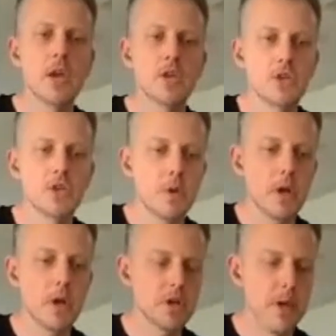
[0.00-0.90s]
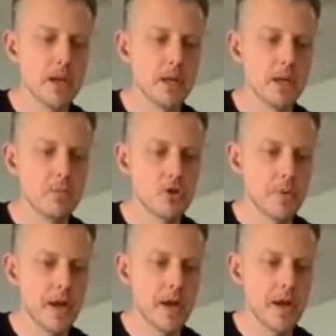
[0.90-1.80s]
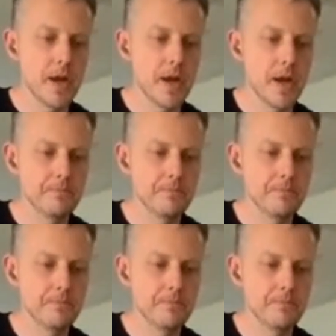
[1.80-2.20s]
So this one I just manually push apart.